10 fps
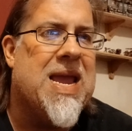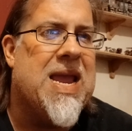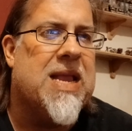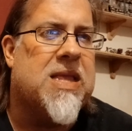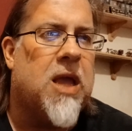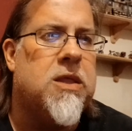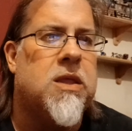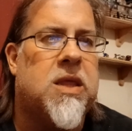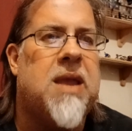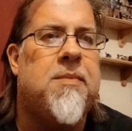It
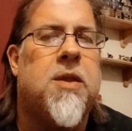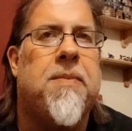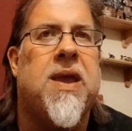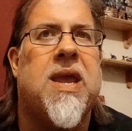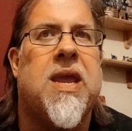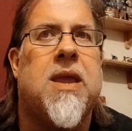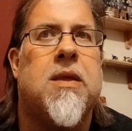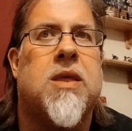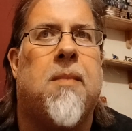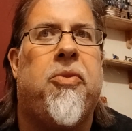doesn't seem to be
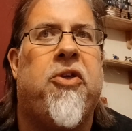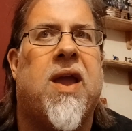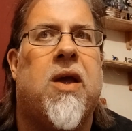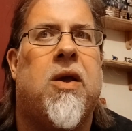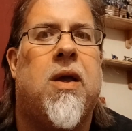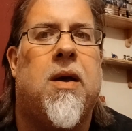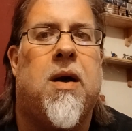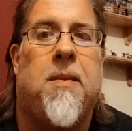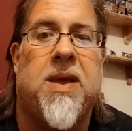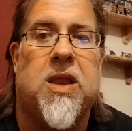something,
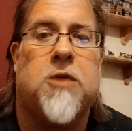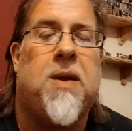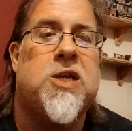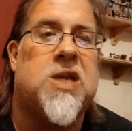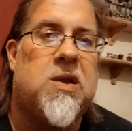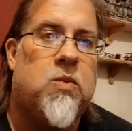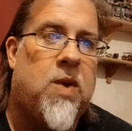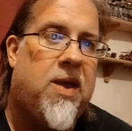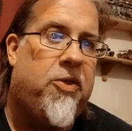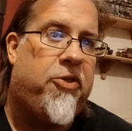I mean, especially
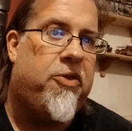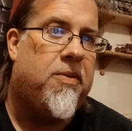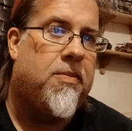with